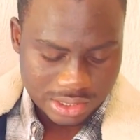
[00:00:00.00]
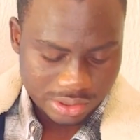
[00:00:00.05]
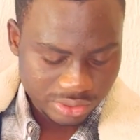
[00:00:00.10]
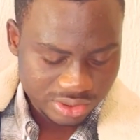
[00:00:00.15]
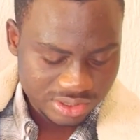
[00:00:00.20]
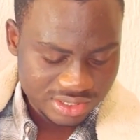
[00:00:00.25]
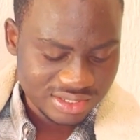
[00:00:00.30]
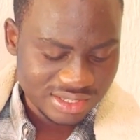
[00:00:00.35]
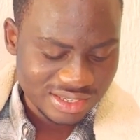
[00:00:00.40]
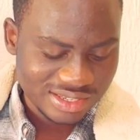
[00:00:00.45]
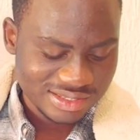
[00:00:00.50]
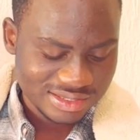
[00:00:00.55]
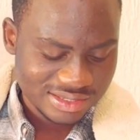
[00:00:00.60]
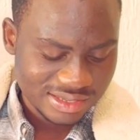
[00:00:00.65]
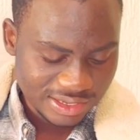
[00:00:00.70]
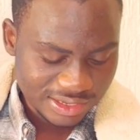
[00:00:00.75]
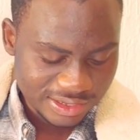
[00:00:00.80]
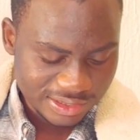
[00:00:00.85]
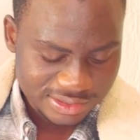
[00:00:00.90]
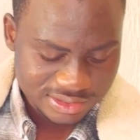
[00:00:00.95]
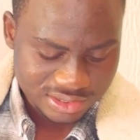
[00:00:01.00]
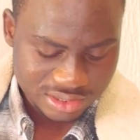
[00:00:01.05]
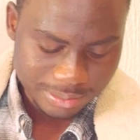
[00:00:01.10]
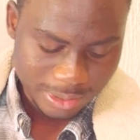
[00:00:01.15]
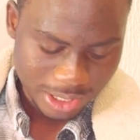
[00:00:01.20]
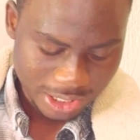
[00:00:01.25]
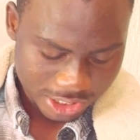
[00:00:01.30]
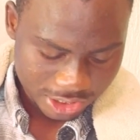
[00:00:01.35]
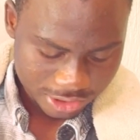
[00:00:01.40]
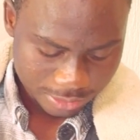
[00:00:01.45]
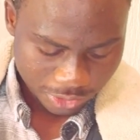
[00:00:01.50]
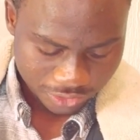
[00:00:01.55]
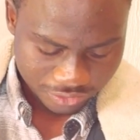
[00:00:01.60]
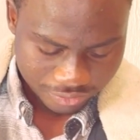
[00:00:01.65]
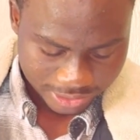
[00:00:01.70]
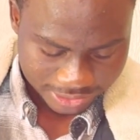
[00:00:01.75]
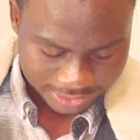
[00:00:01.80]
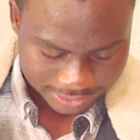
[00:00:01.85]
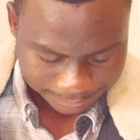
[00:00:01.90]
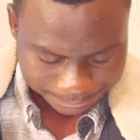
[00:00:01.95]
which is the market
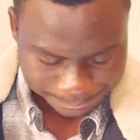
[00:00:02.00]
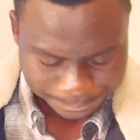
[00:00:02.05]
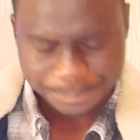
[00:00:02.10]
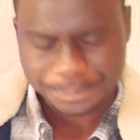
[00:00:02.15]
movement.